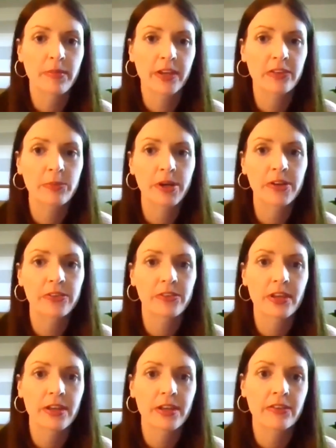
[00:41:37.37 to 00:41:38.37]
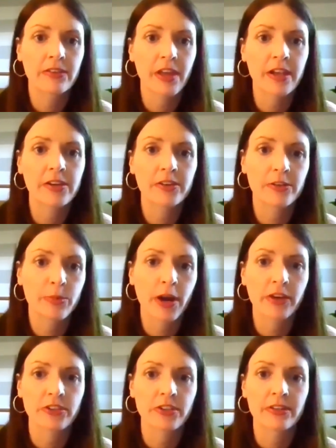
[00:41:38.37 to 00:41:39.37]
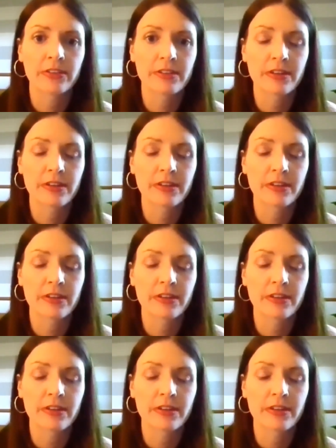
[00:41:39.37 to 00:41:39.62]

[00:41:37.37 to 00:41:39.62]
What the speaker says: experiencing anxiety or depression